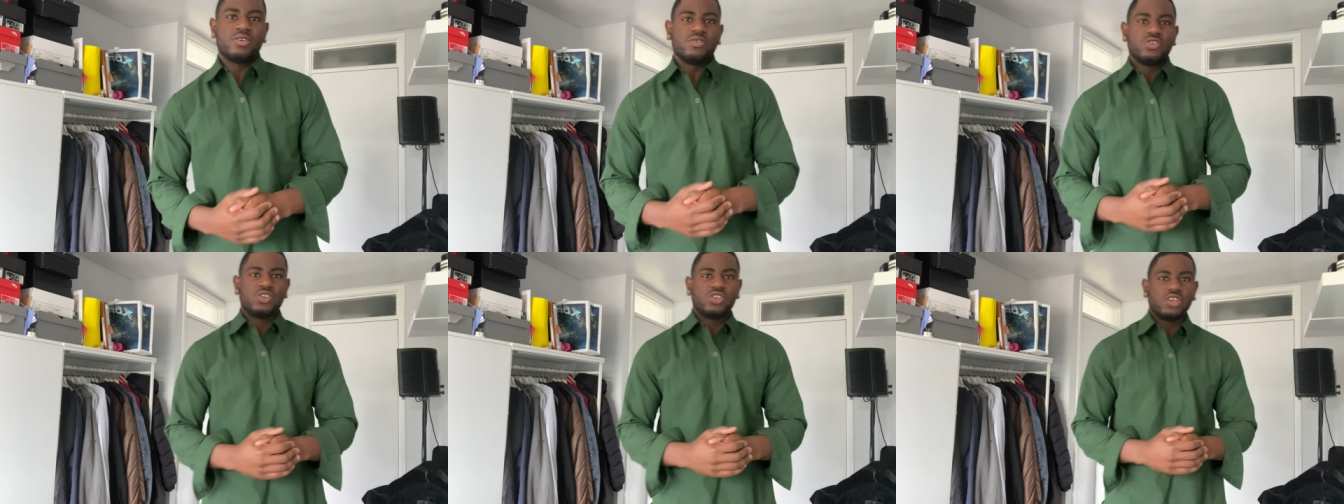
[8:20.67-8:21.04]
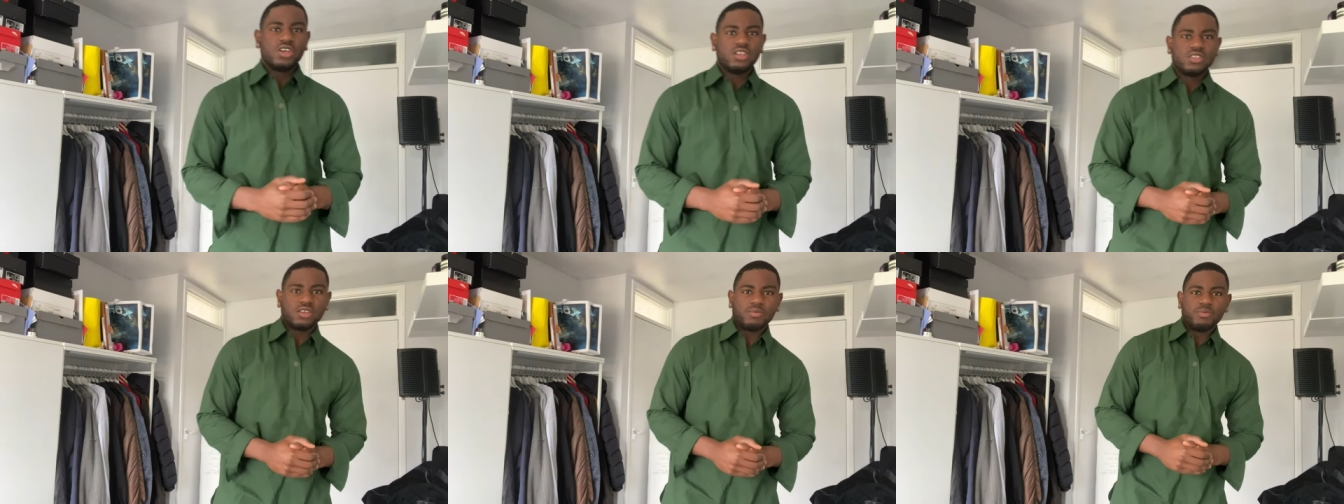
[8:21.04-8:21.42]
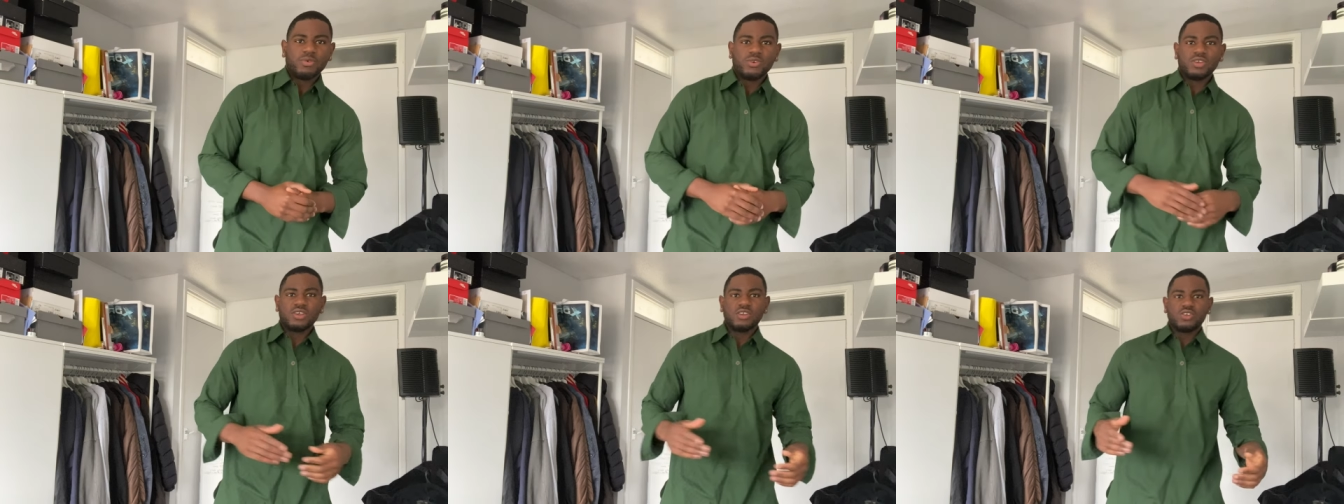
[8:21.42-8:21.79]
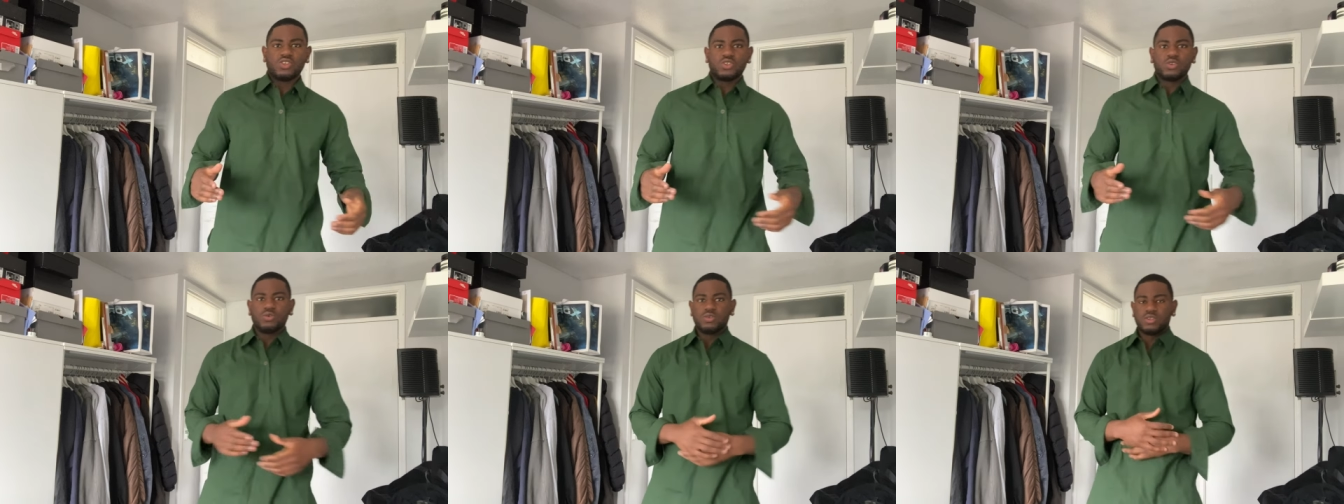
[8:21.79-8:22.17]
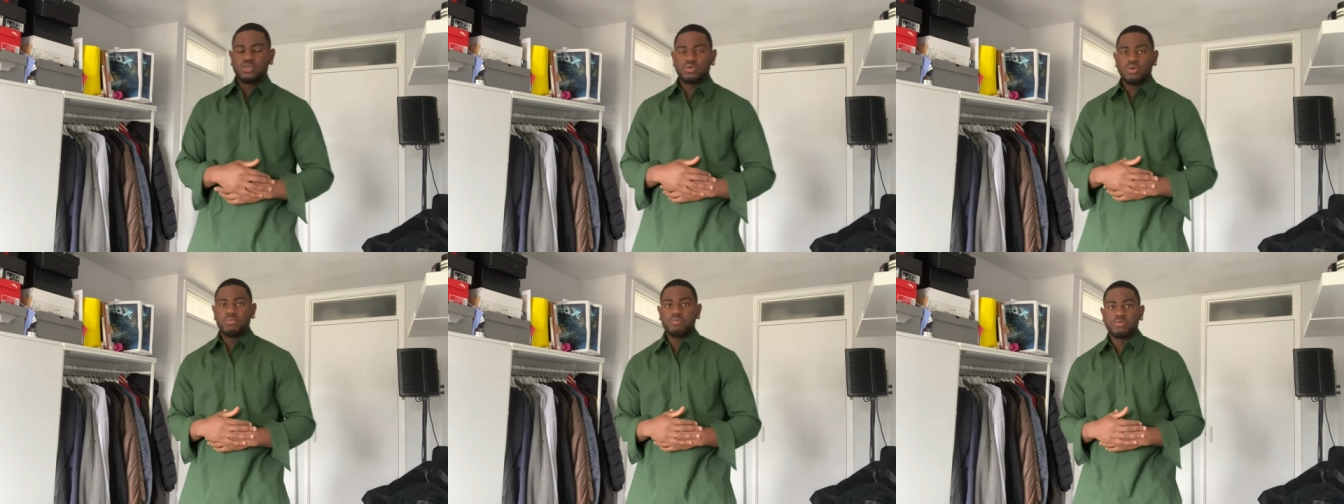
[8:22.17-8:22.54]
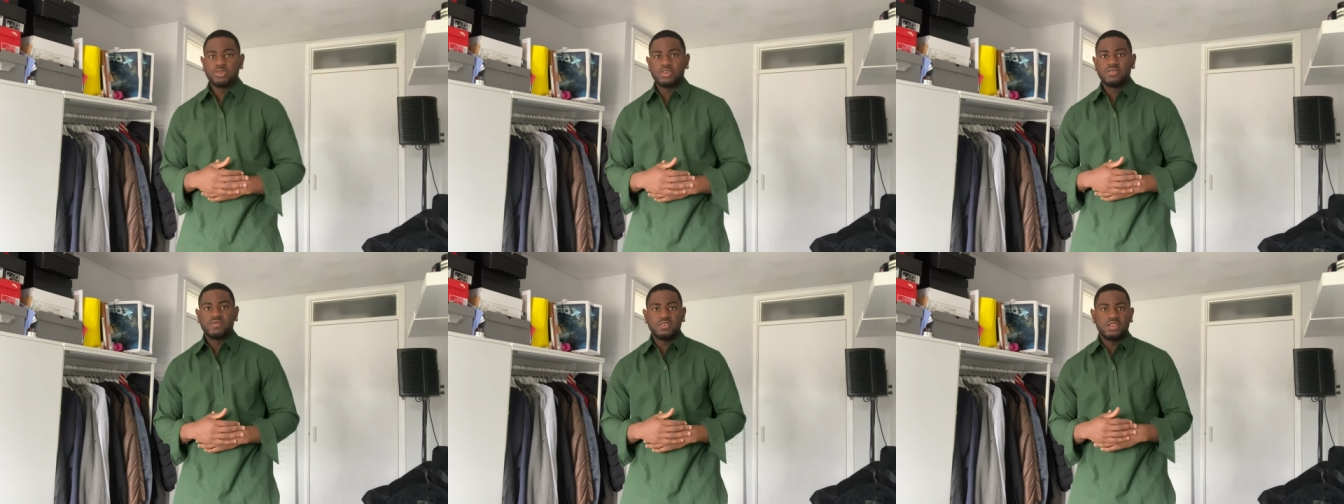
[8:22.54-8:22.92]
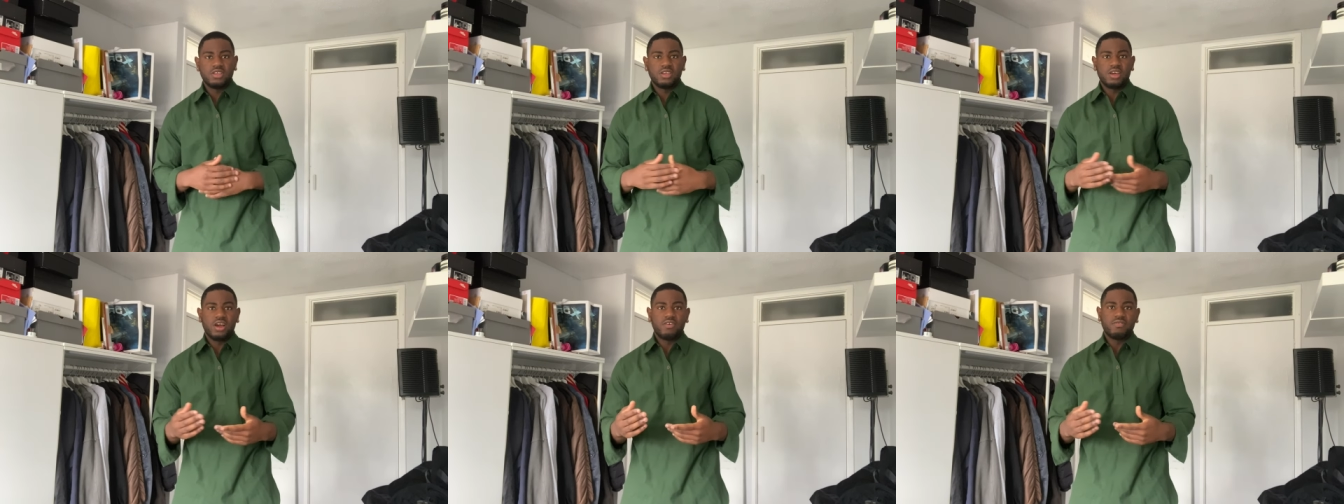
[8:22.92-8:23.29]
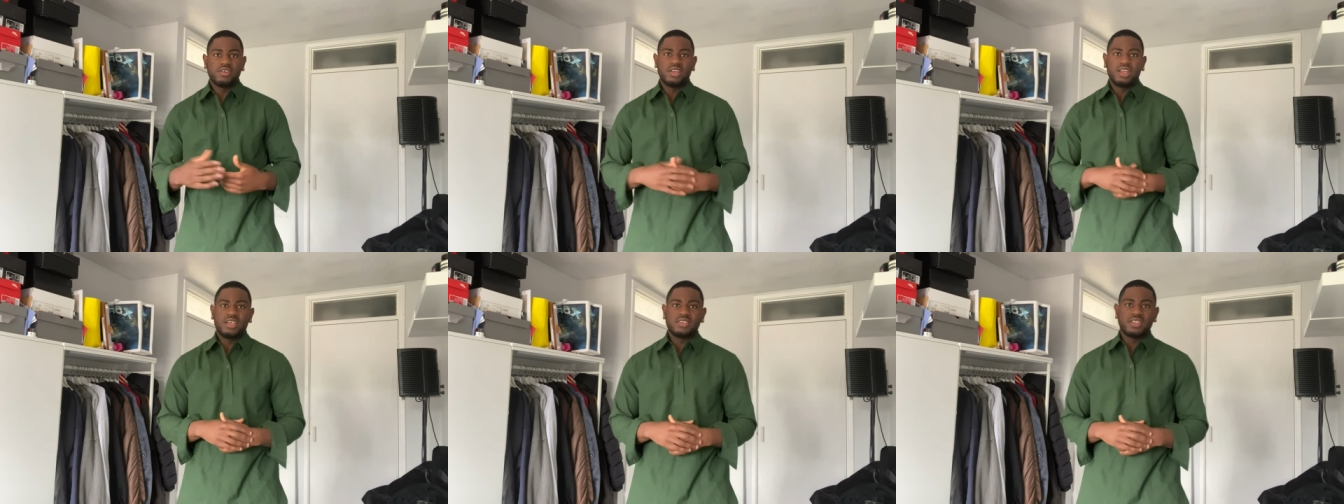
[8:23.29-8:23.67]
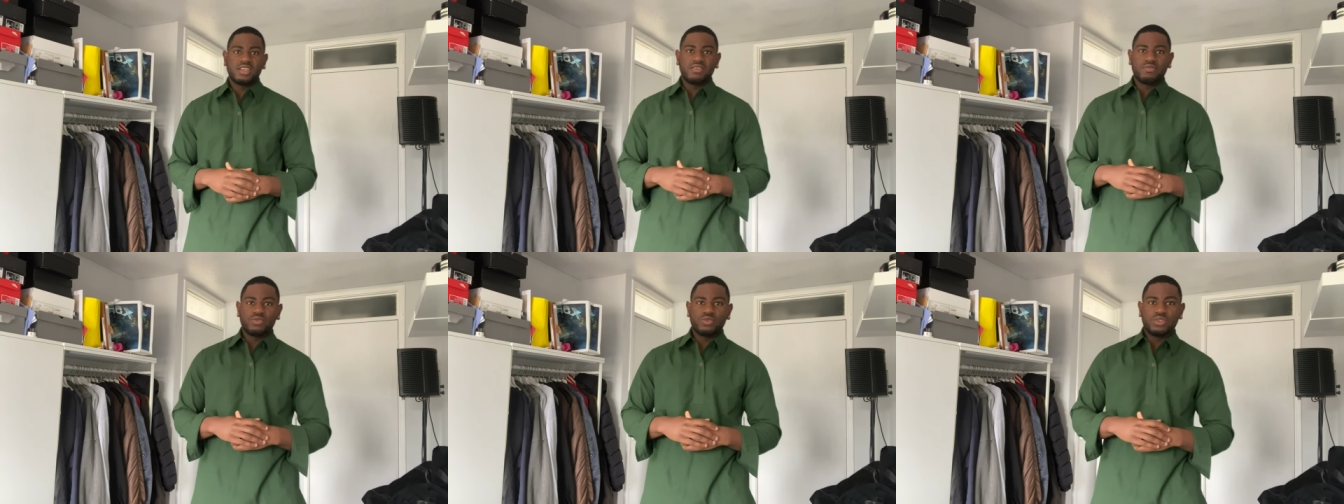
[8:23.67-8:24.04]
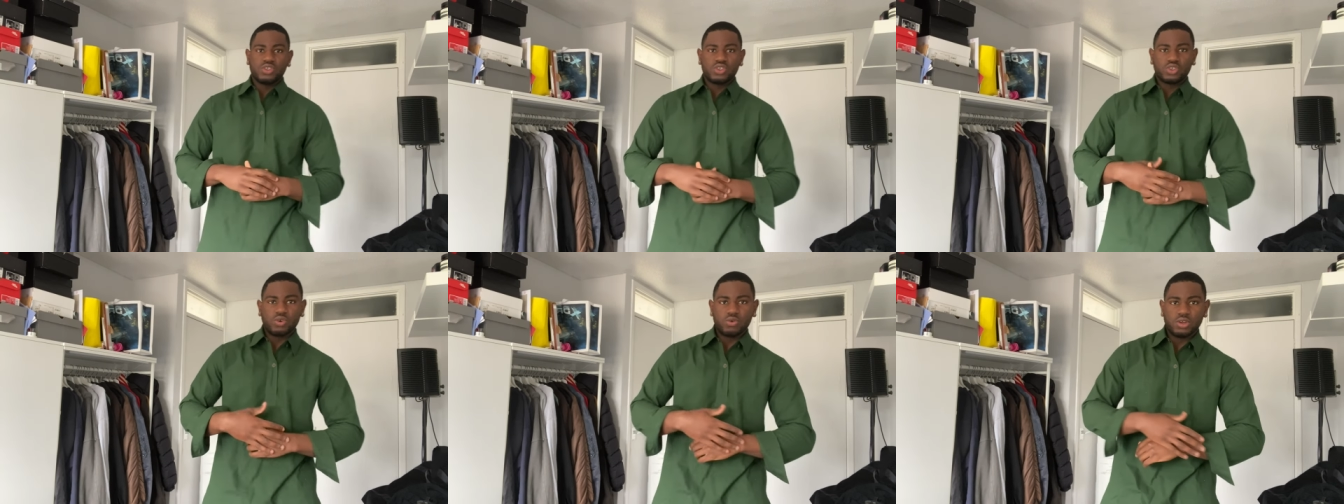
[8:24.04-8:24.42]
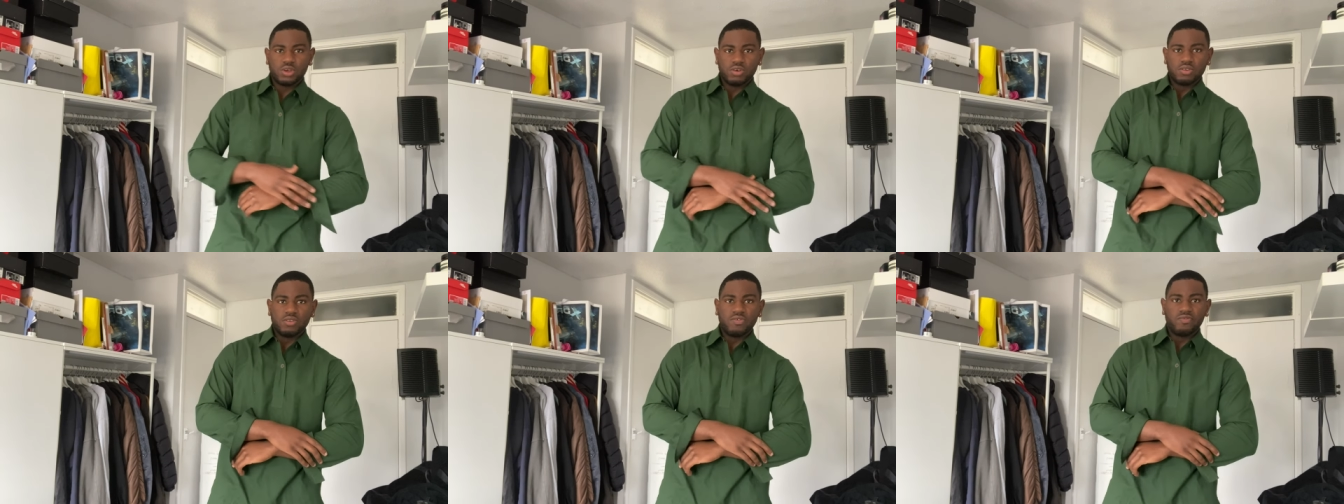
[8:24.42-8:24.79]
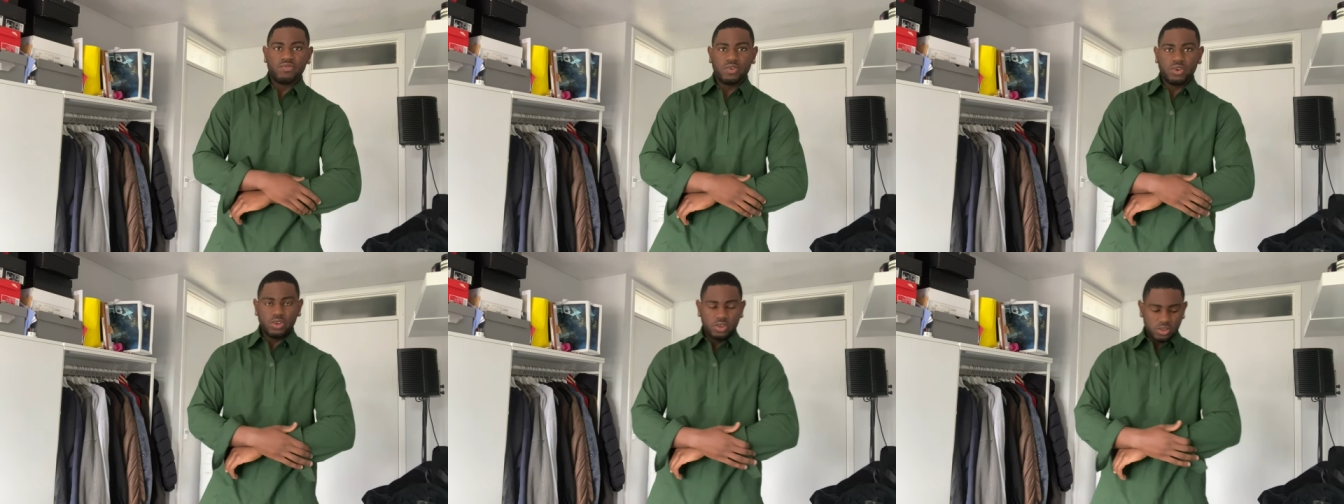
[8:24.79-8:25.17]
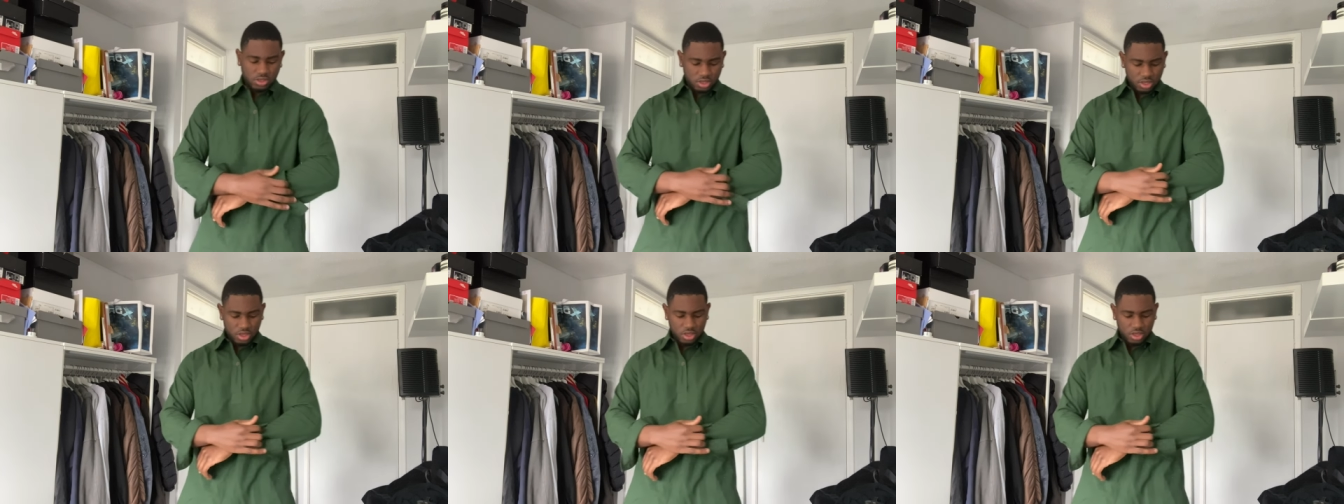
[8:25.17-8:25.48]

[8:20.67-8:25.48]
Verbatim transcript: of shirts, I'm only gonna show this one briefly. I realized I never really showed it on the vlog.